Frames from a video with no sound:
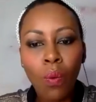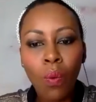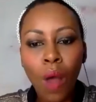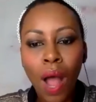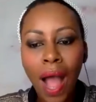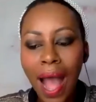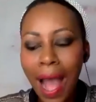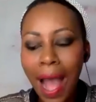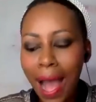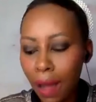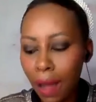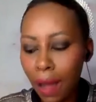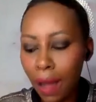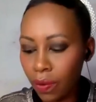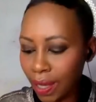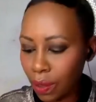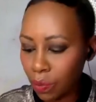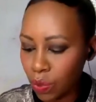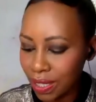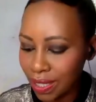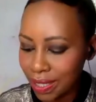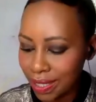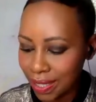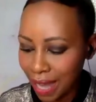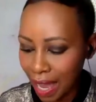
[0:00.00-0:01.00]
how can
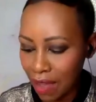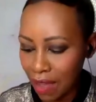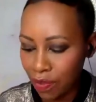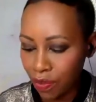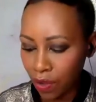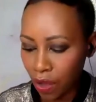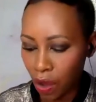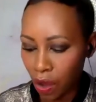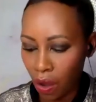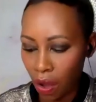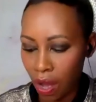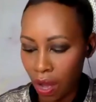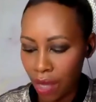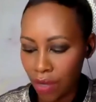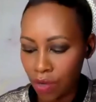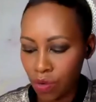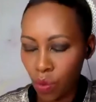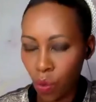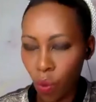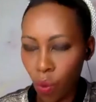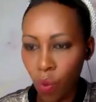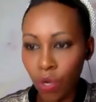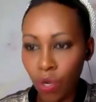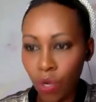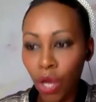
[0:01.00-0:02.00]
we safeguard
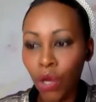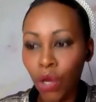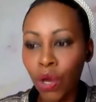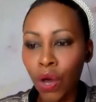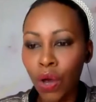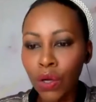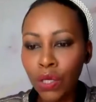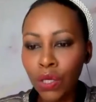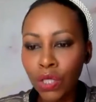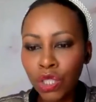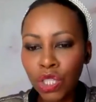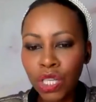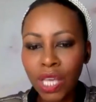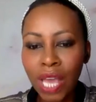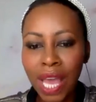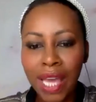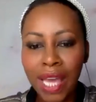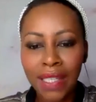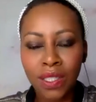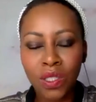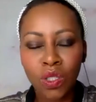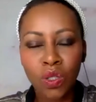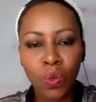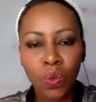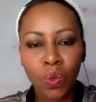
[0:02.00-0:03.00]
or
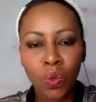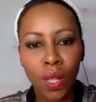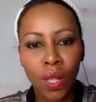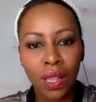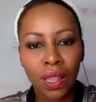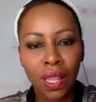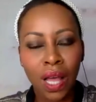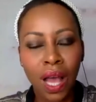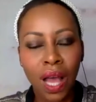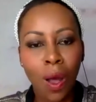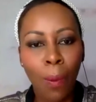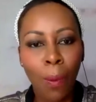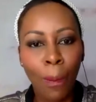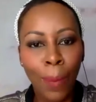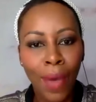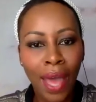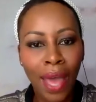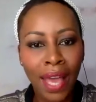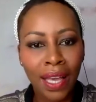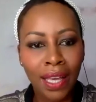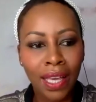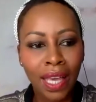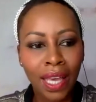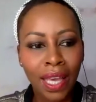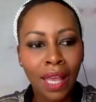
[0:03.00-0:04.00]
negotiate with our
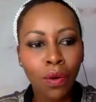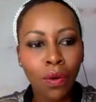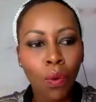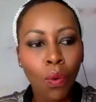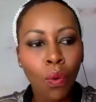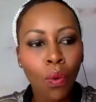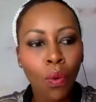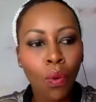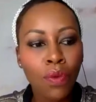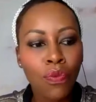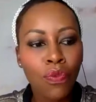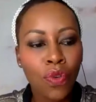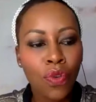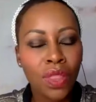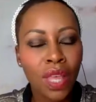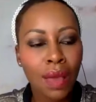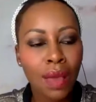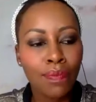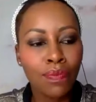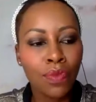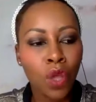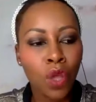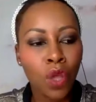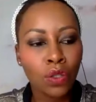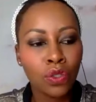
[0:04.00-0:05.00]
bank in order for
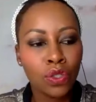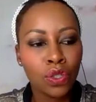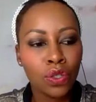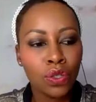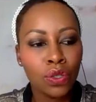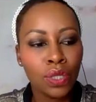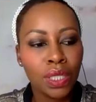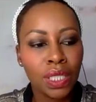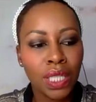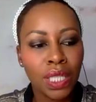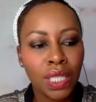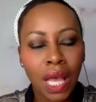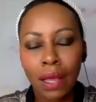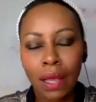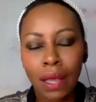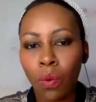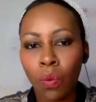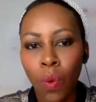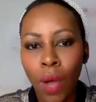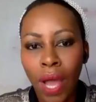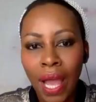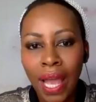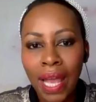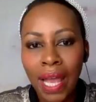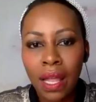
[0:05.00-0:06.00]
them not to take
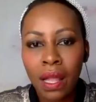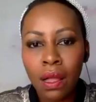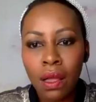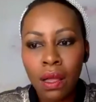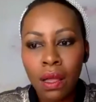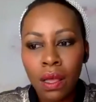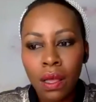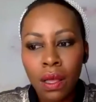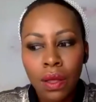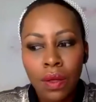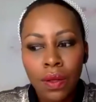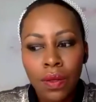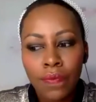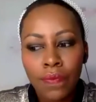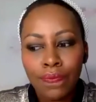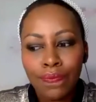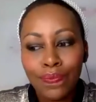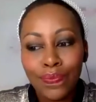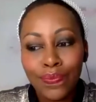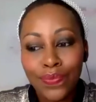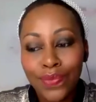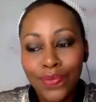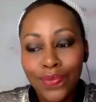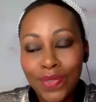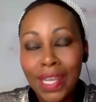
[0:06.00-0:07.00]
away
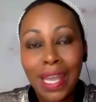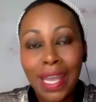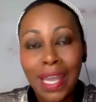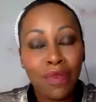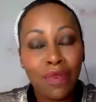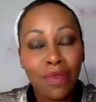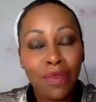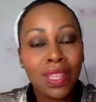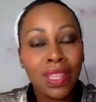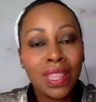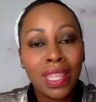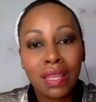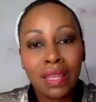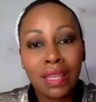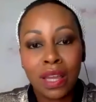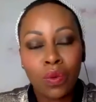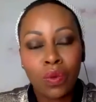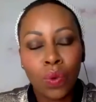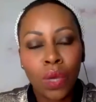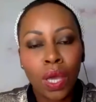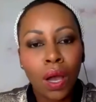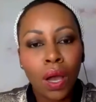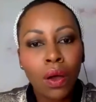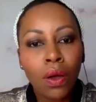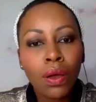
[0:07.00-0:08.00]
everything that
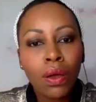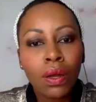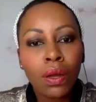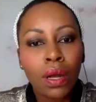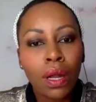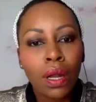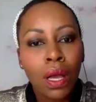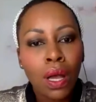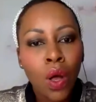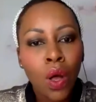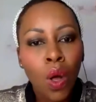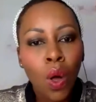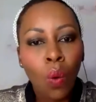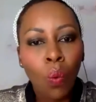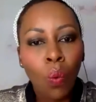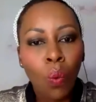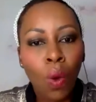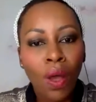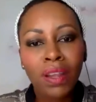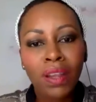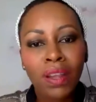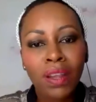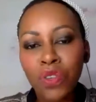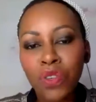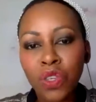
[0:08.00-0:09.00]
we own?
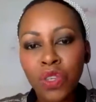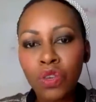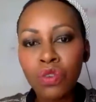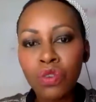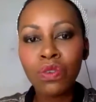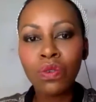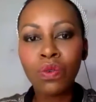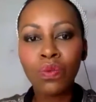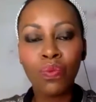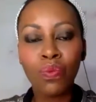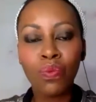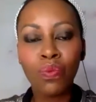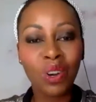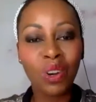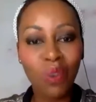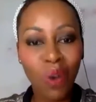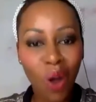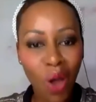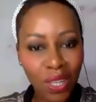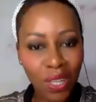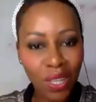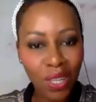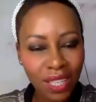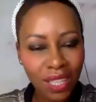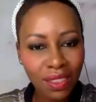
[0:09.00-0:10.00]
What if you were
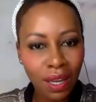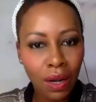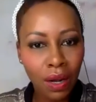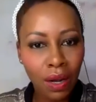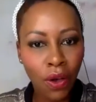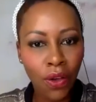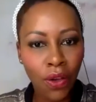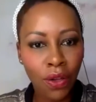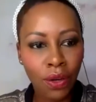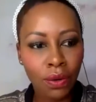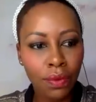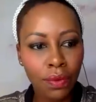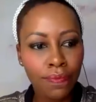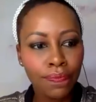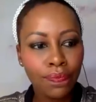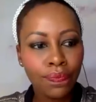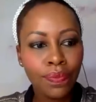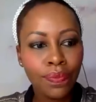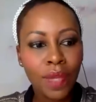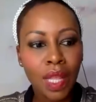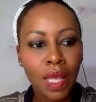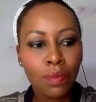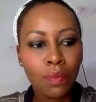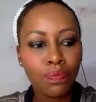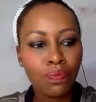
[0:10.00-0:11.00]
granted the loan,
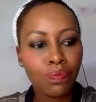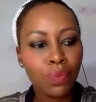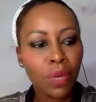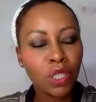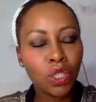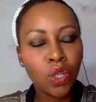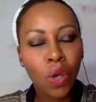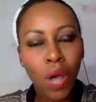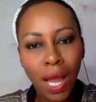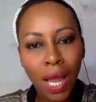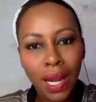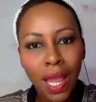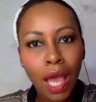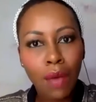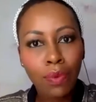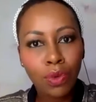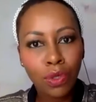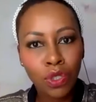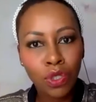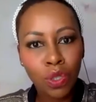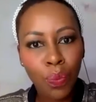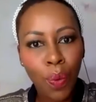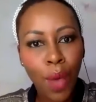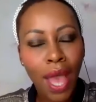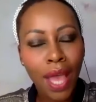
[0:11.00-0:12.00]
but you're unable
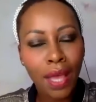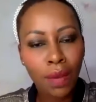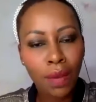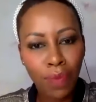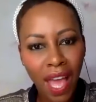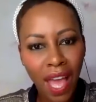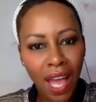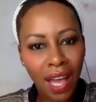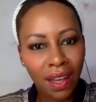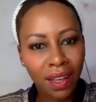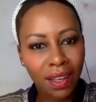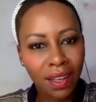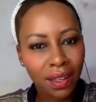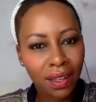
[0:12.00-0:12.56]
to pay it back?